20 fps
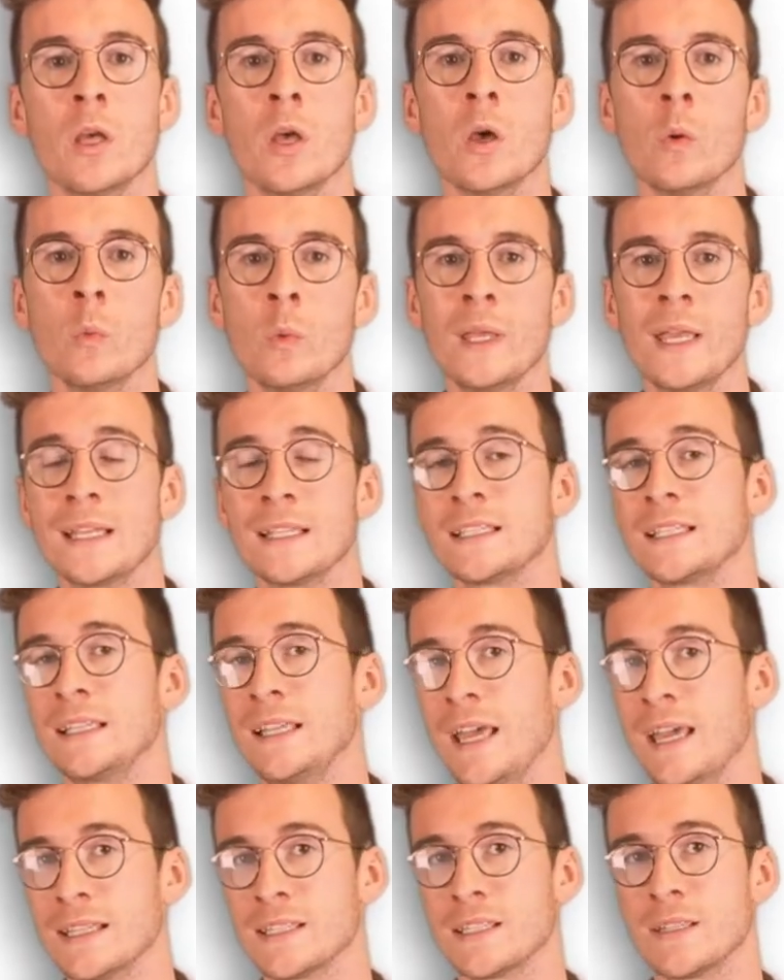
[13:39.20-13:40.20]
We actually
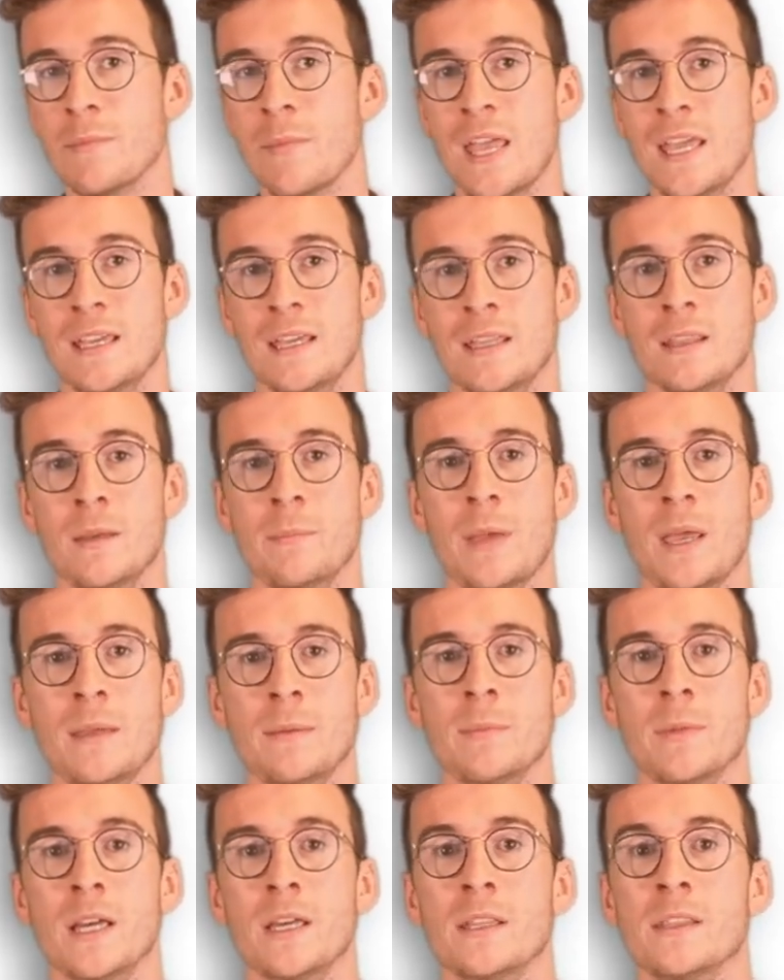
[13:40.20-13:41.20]
estimate in the
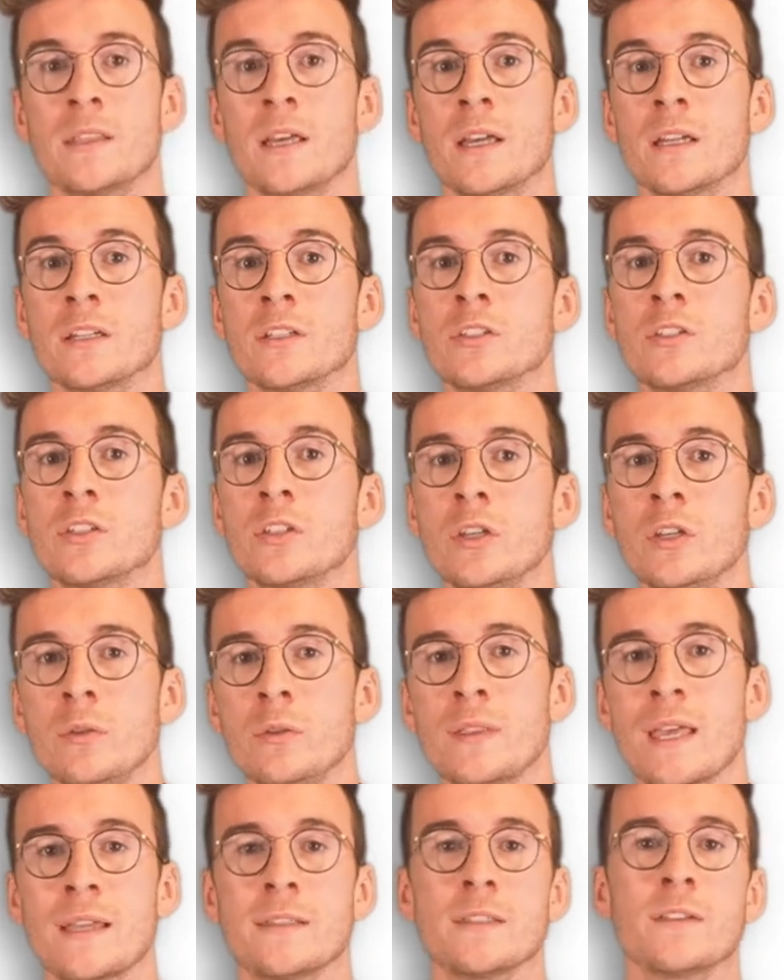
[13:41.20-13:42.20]
paper that
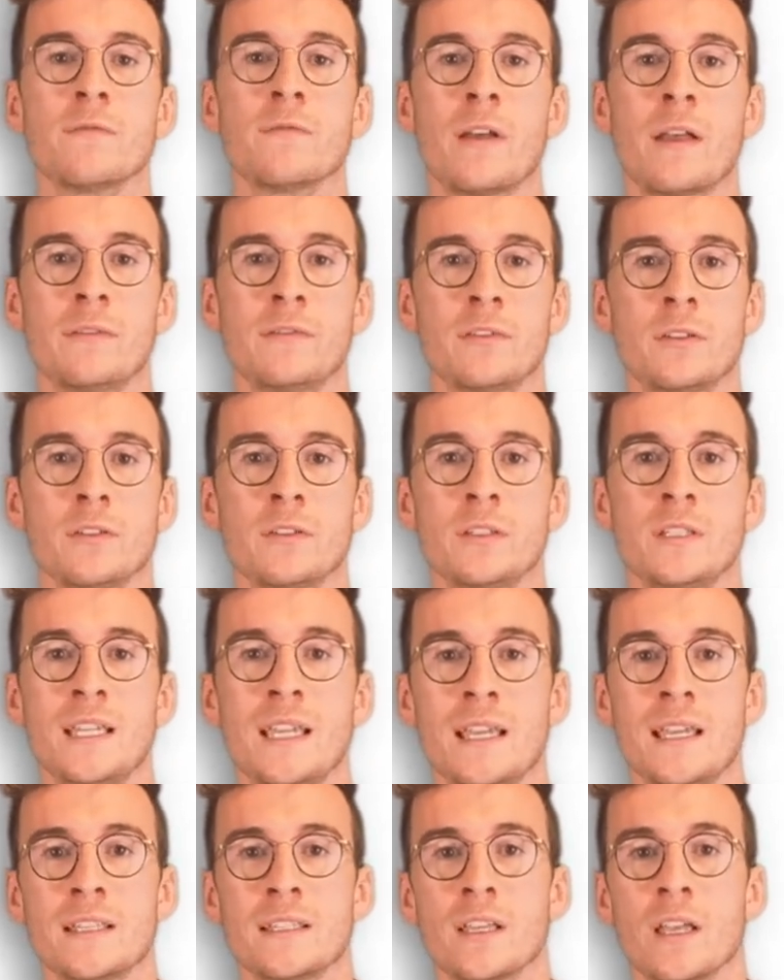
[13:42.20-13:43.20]
2,500
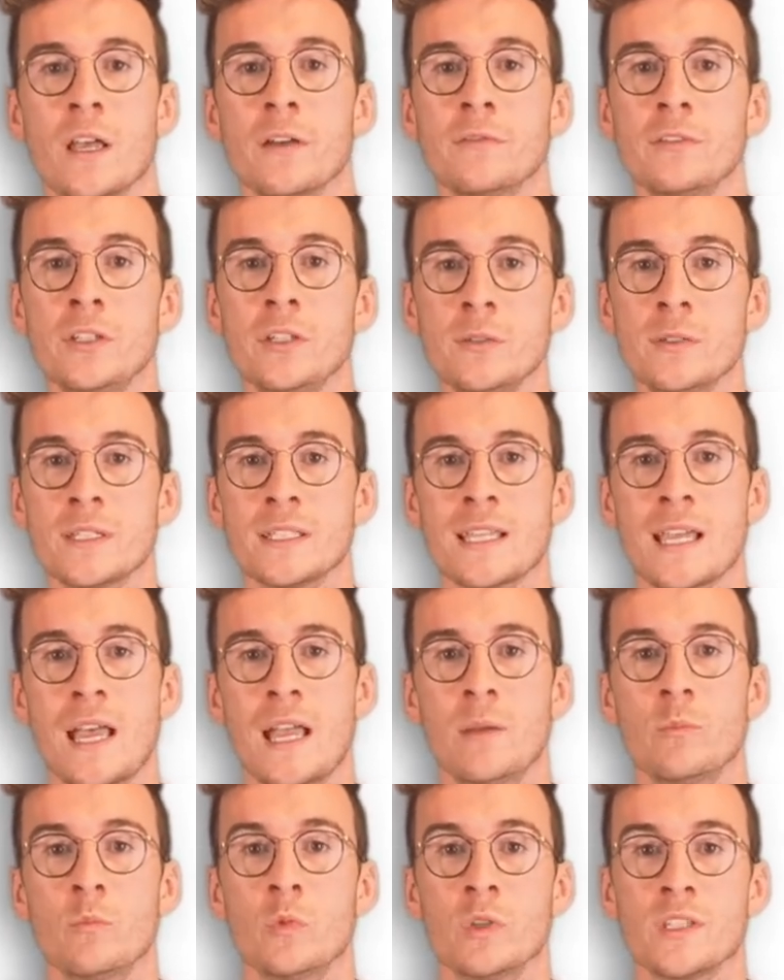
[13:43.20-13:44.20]
years of user
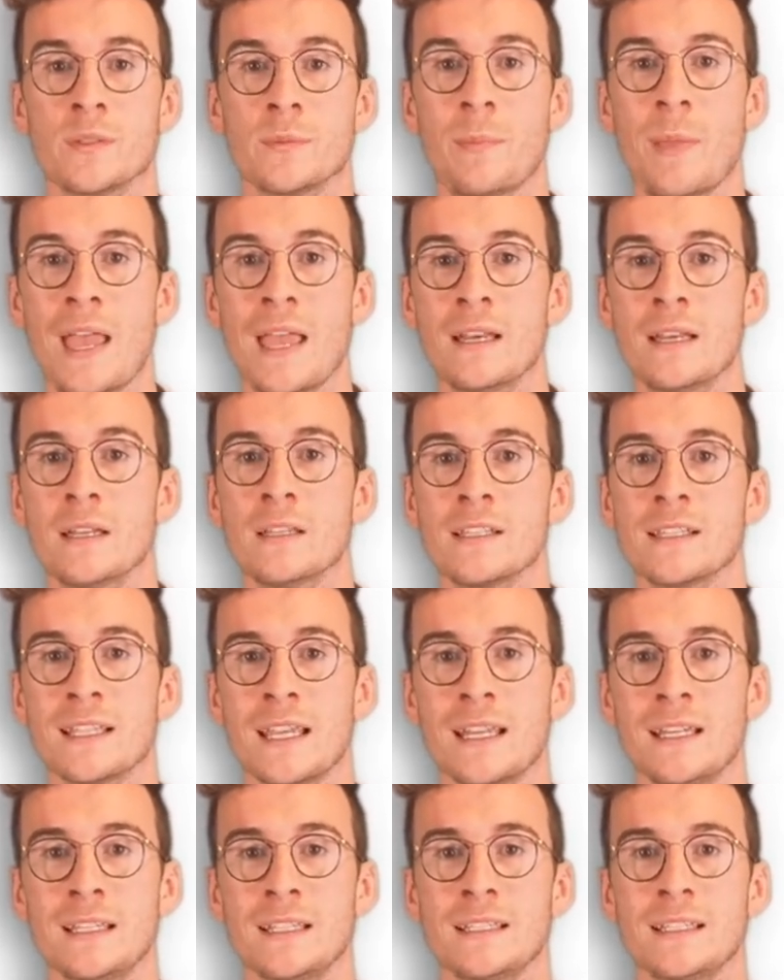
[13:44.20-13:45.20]
time was spent
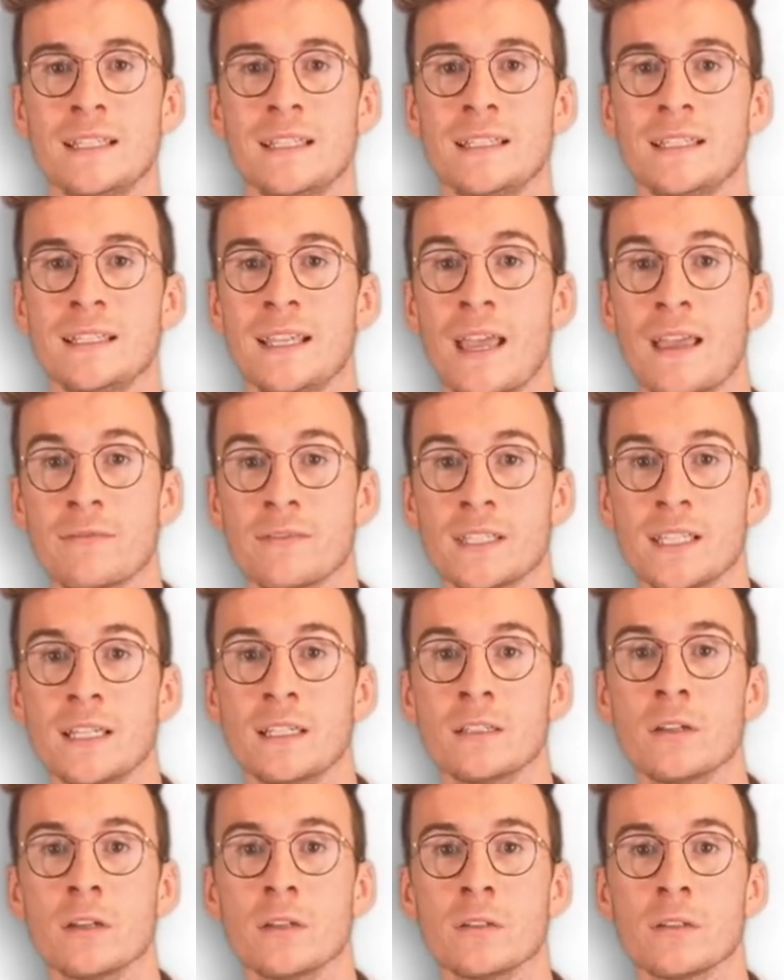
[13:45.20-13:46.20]
sending TCF
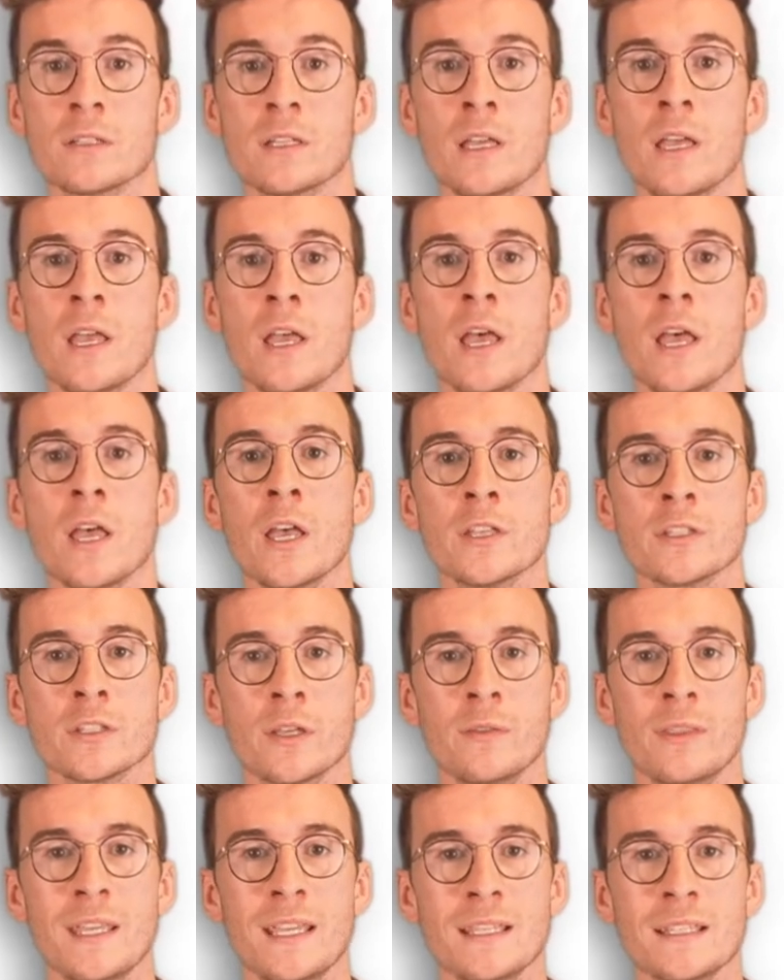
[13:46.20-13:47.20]
signals. So
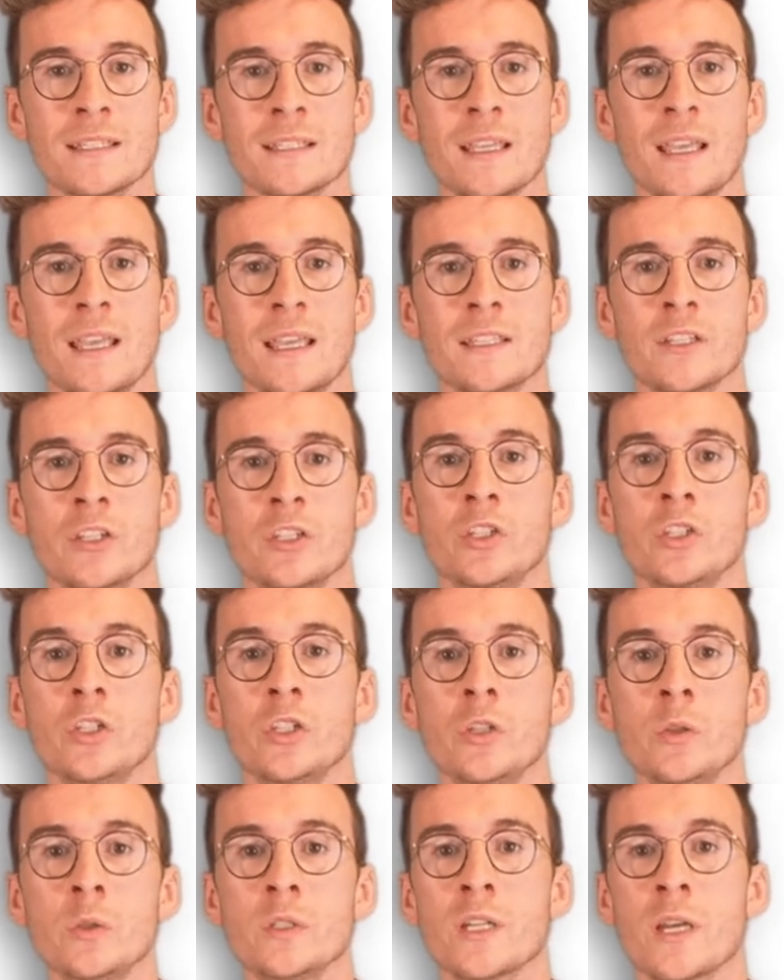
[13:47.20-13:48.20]
this is a
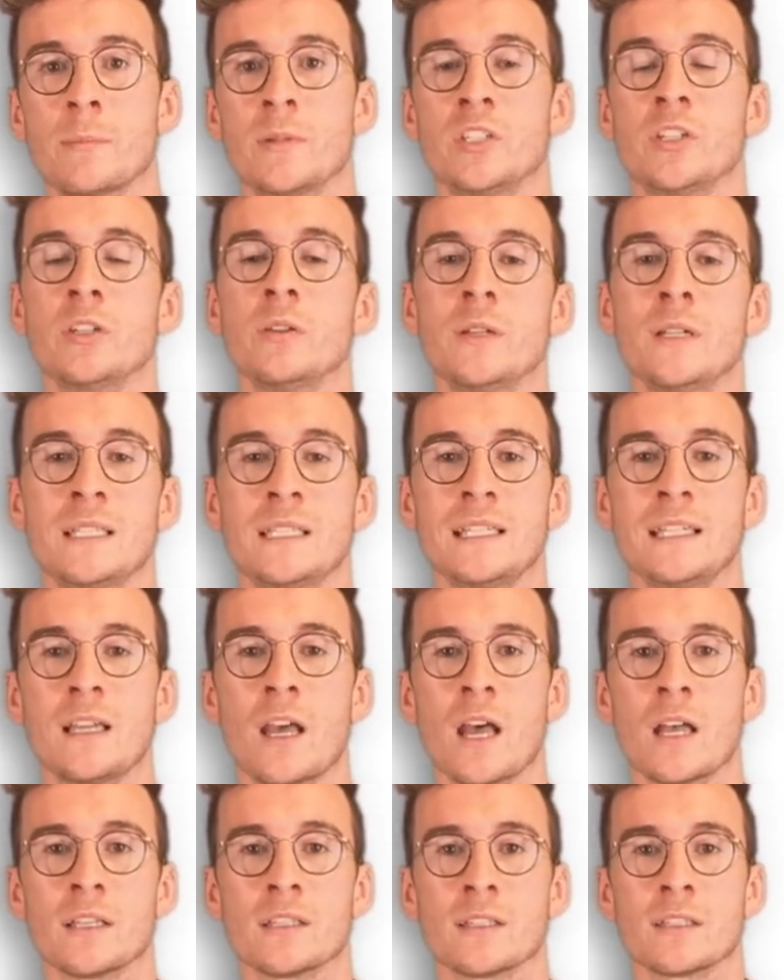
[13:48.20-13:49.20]
huge opportunity
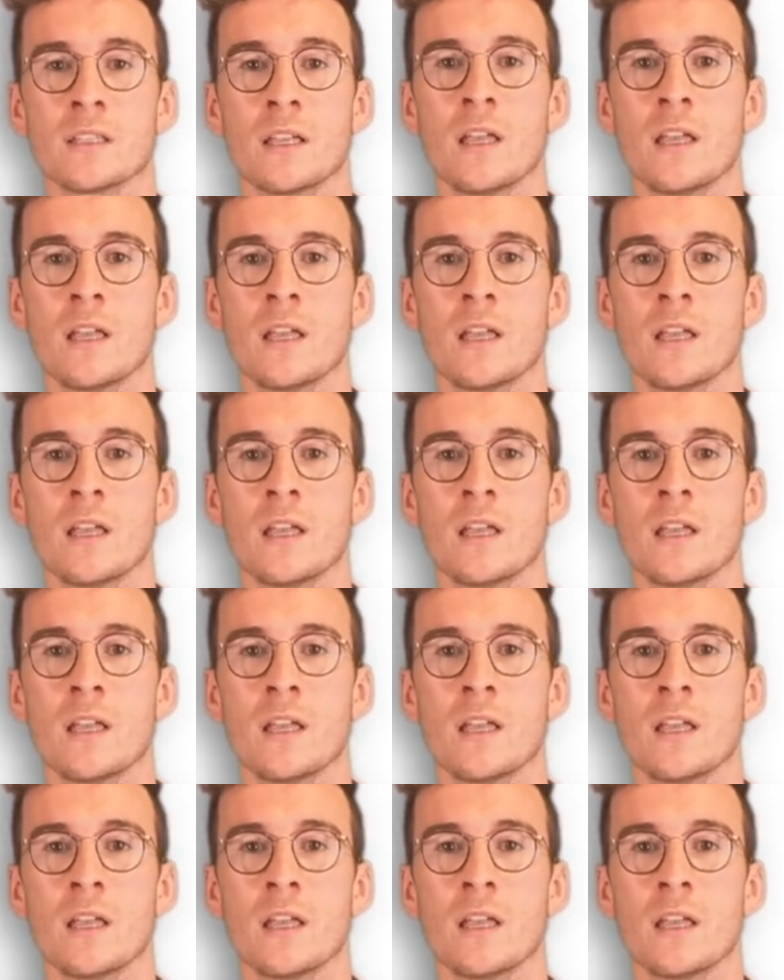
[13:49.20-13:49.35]
cost.